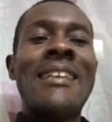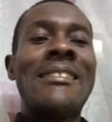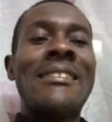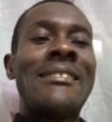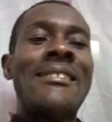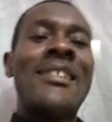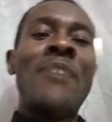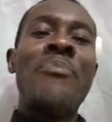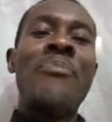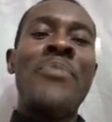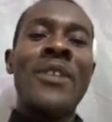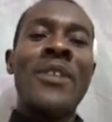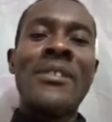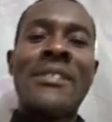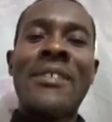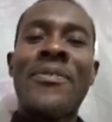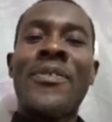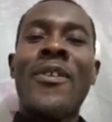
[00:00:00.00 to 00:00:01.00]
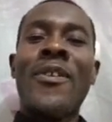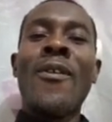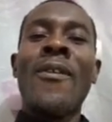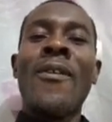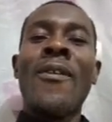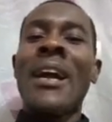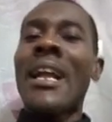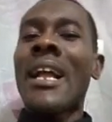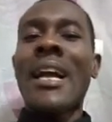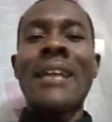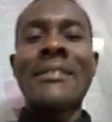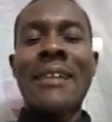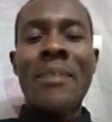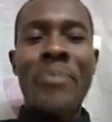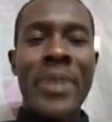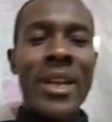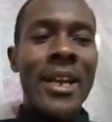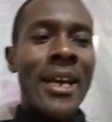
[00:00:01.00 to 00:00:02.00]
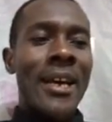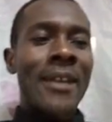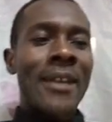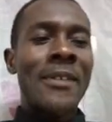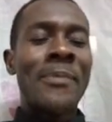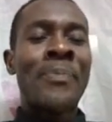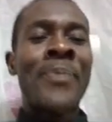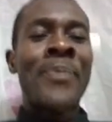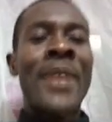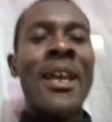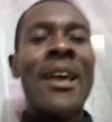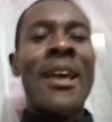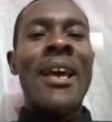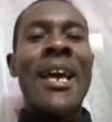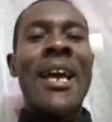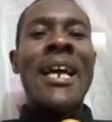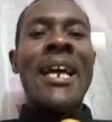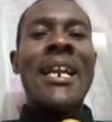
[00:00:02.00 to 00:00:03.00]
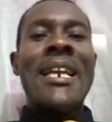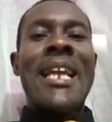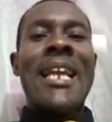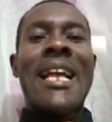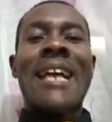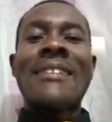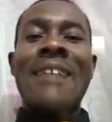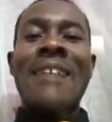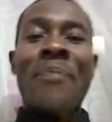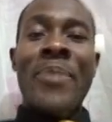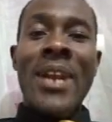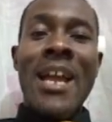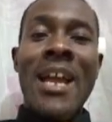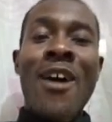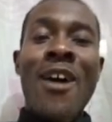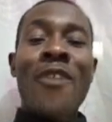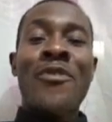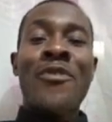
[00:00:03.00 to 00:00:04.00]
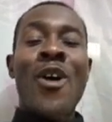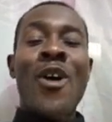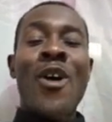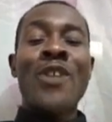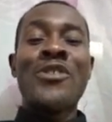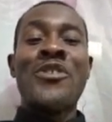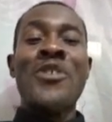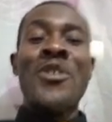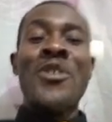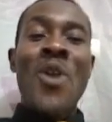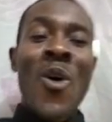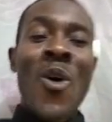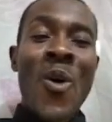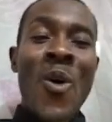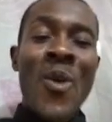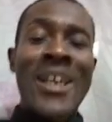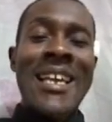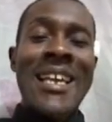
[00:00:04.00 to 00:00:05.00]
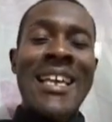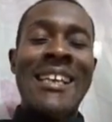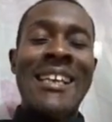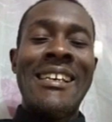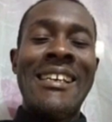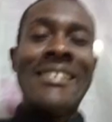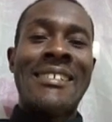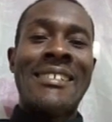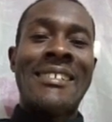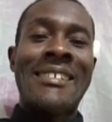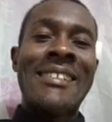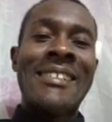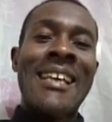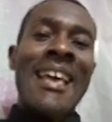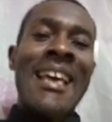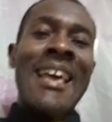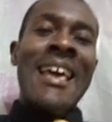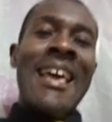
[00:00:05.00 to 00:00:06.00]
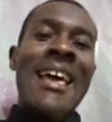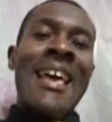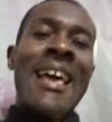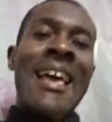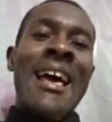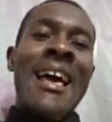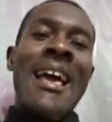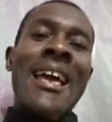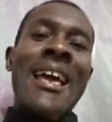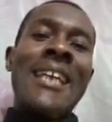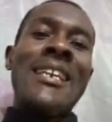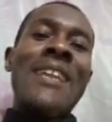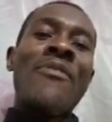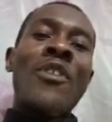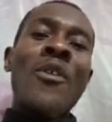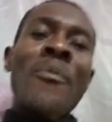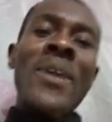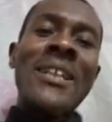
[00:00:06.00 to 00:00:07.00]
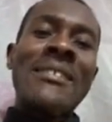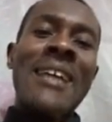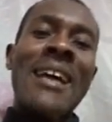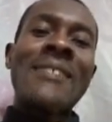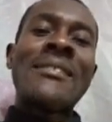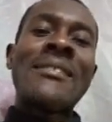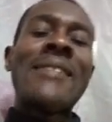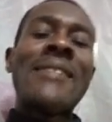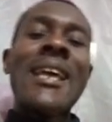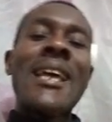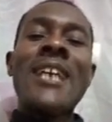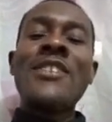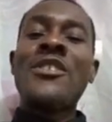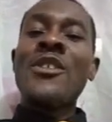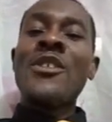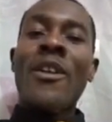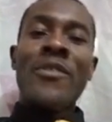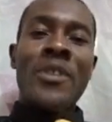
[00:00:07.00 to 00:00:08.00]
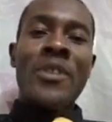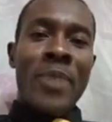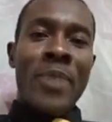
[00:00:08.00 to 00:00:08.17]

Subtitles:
of course, you know, is a developmental stage of the butterfly. And once